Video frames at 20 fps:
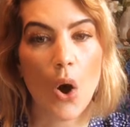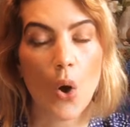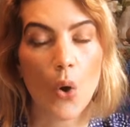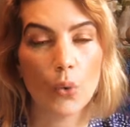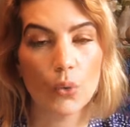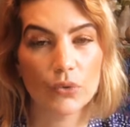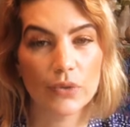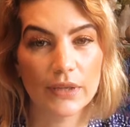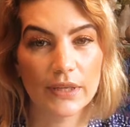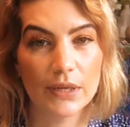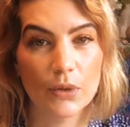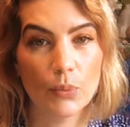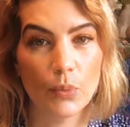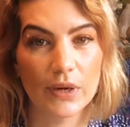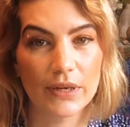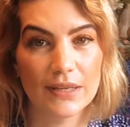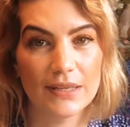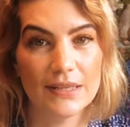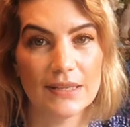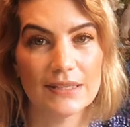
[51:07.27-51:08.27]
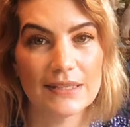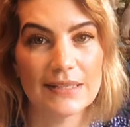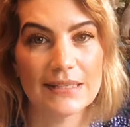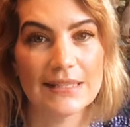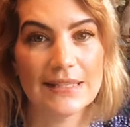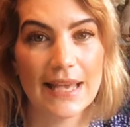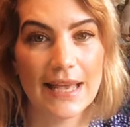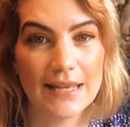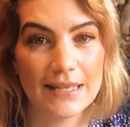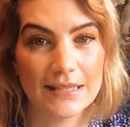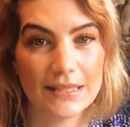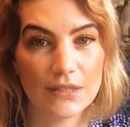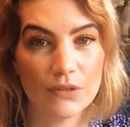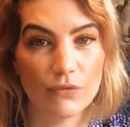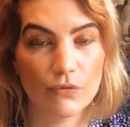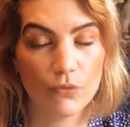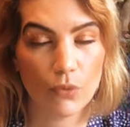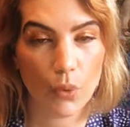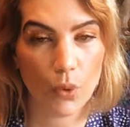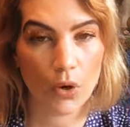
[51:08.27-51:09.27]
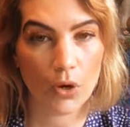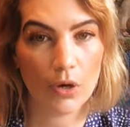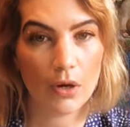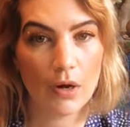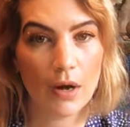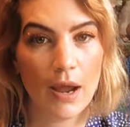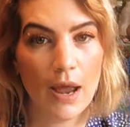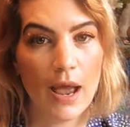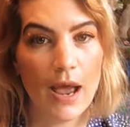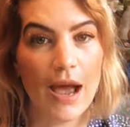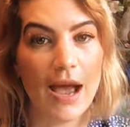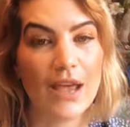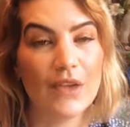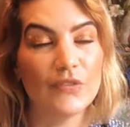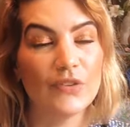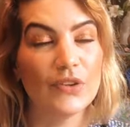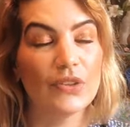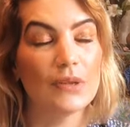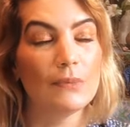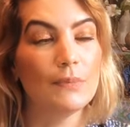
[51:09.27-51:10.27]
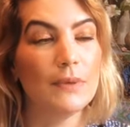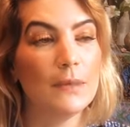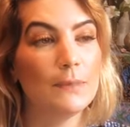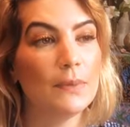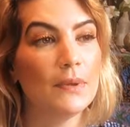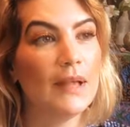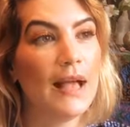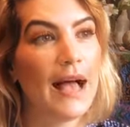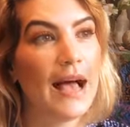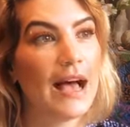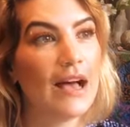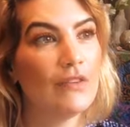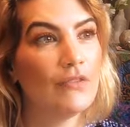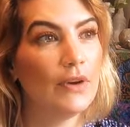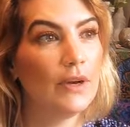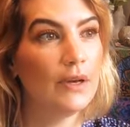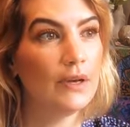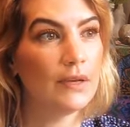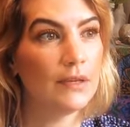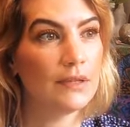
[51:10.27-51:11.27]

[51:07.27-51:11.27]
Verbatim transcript: only what it is intended for. I feel that people have